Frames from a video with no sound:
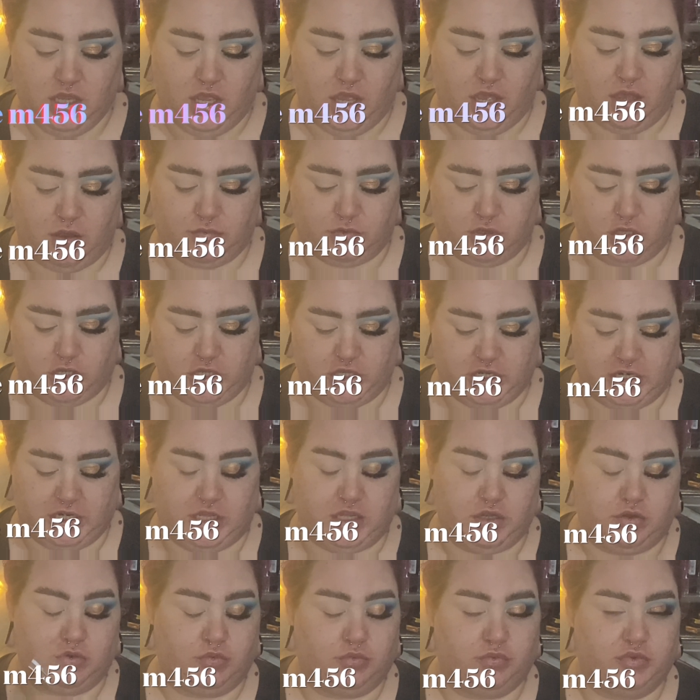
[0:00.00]
I'm going
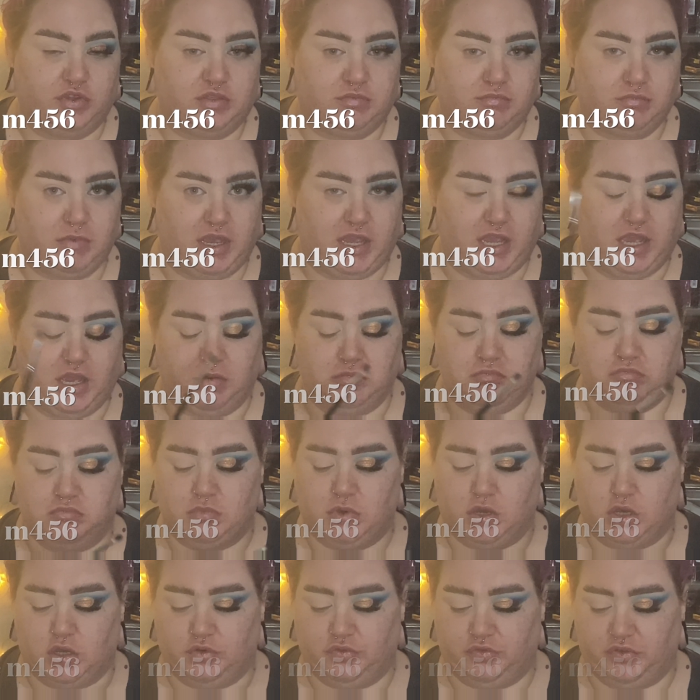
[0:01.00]
in with my
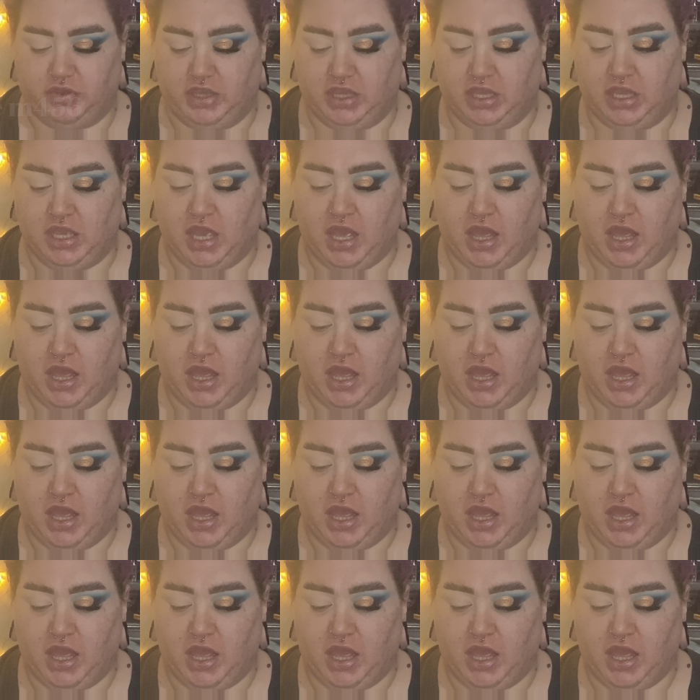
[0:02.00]
Morphe